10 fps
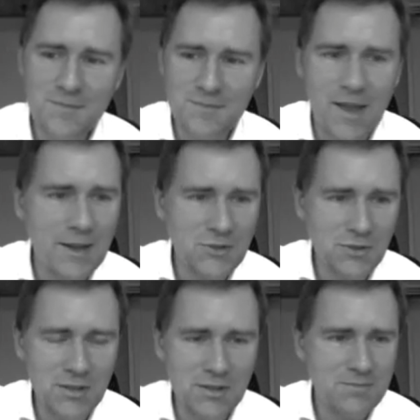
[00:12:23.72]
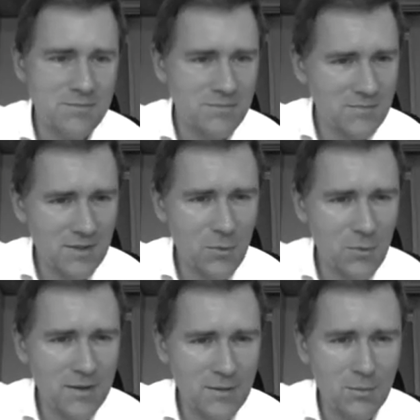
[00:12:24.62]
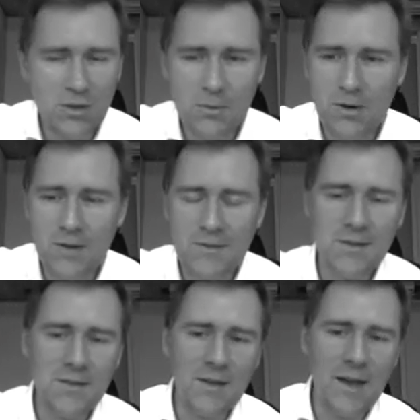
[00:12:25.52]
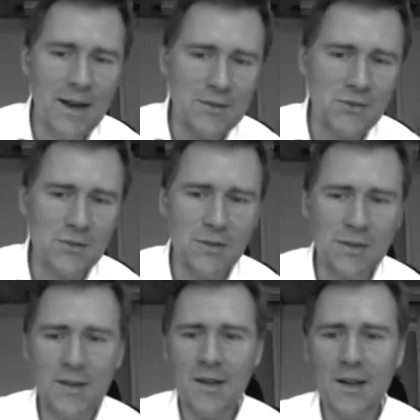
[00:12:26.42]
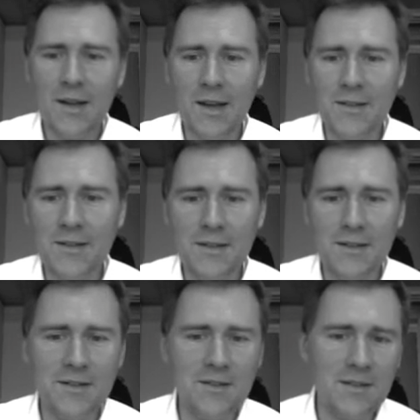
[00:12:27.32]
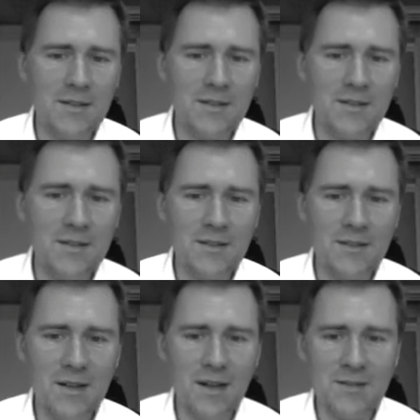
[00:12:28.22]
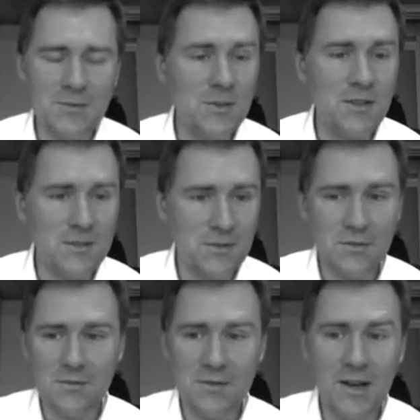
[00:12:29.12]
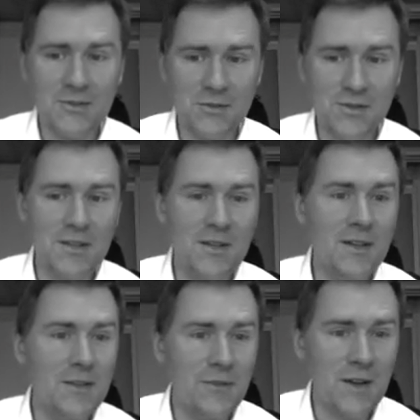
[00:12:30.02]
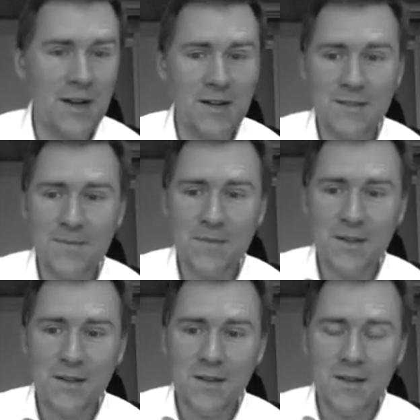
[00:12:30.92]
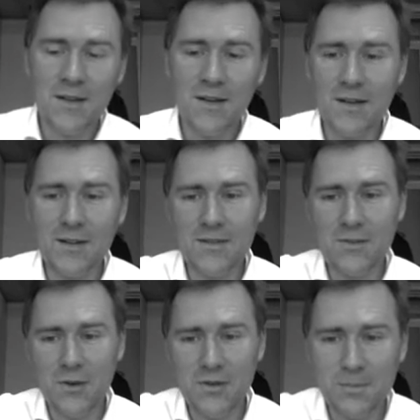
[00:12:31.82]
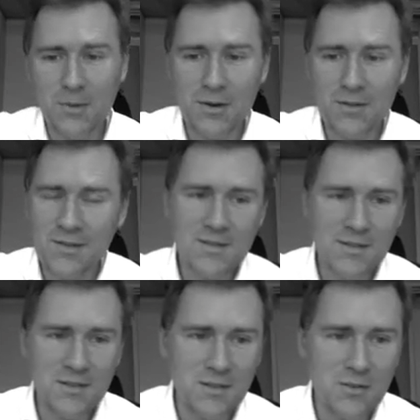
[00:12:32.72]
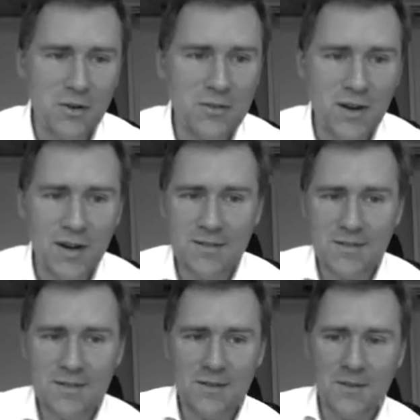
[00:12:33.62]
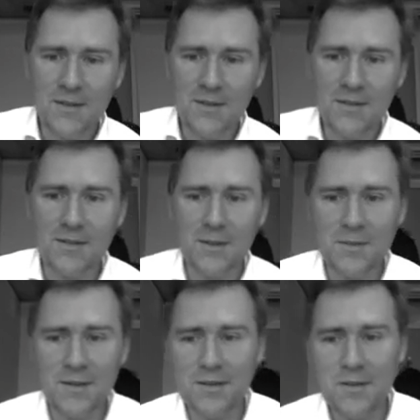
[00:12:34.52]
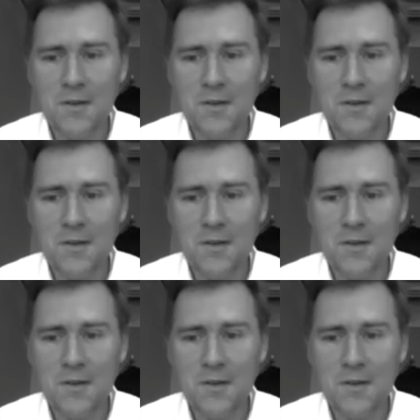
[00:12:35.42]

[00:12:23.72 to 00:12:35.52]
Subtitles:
Actually, it's a quite similar process. He actually handed in his thesis last week, so actually, in fact. And this contrasts, in some sense,